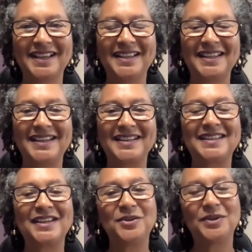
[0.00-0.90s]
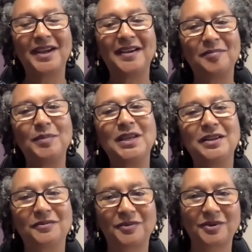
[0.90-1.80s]
they continue to have
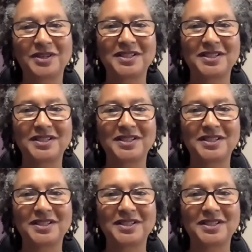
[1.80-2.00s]
meaning for us.